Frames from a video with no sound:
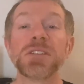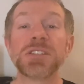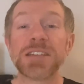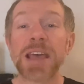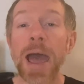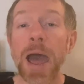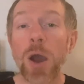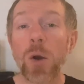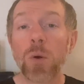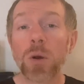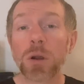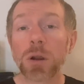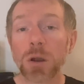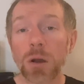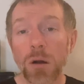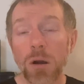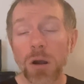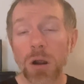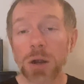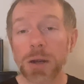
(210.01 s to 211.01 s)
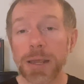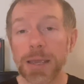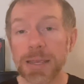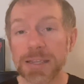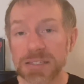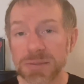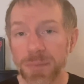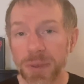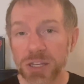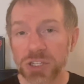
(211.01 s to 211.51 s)
Tower card
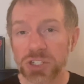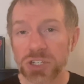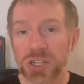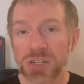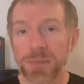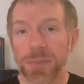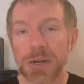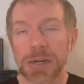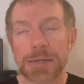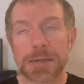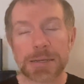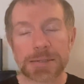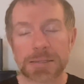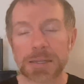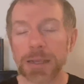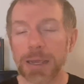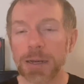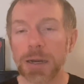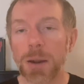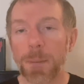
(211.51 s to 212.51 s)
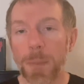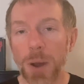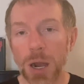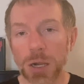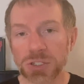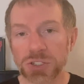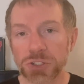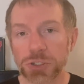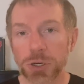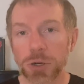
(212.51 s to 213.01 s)
is mentioned, but it doesn't get a
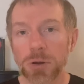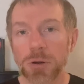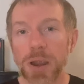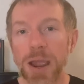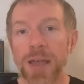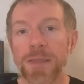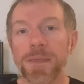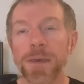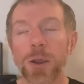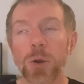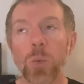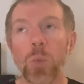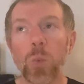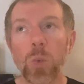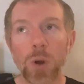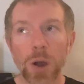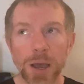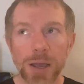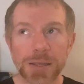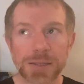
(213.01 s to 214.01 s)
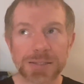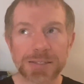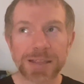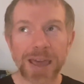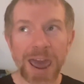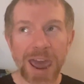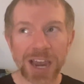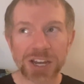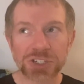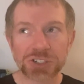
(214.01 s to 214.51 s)
monster. And there was
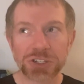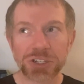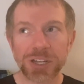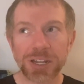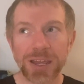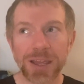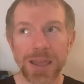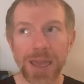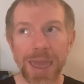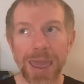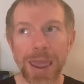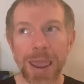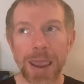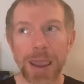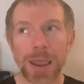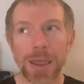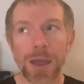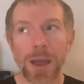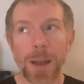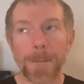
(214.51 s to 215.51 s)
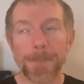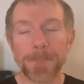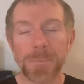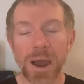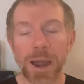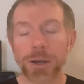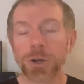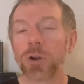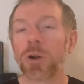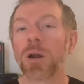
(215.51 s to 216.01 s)
actually a
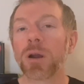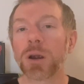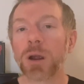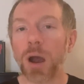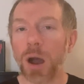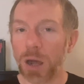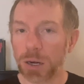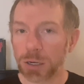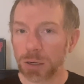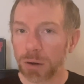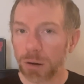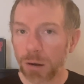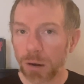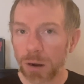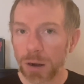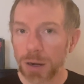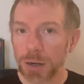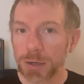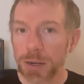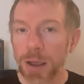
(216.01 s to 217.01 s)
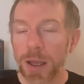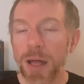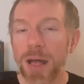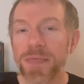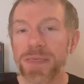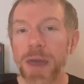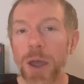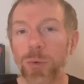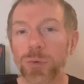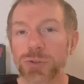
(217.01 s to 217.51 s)
minor arcana card
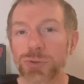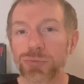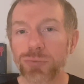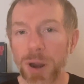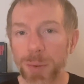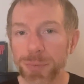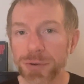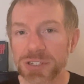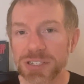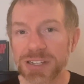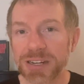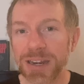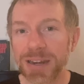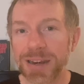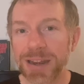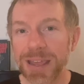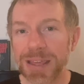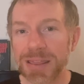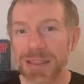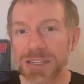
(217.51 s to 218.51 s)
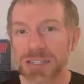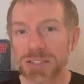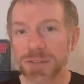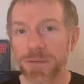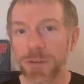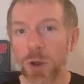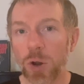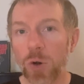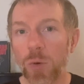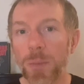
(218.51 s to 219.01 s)
that was represented in this
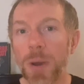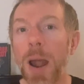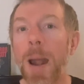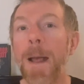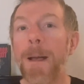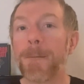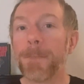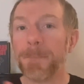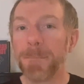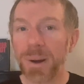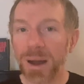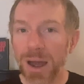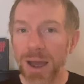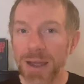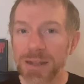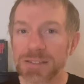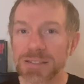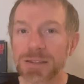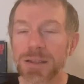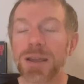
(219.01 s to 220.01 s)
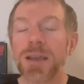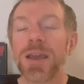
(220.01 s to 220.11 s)
film, but